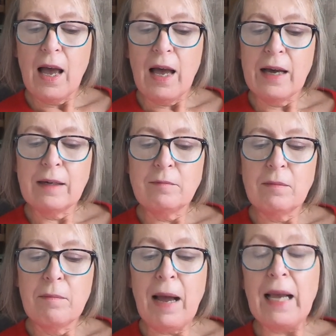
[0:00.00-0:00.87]

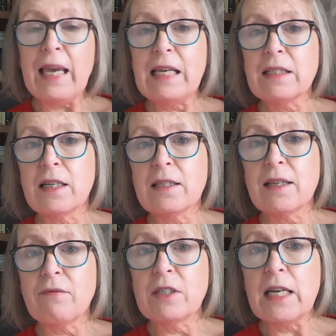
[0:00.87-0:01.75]
Maggie is in her
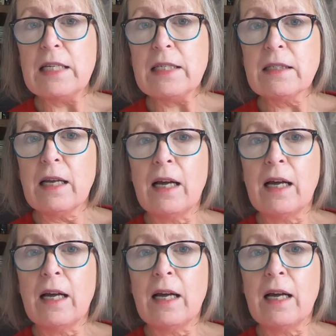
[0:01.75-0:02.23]
70s,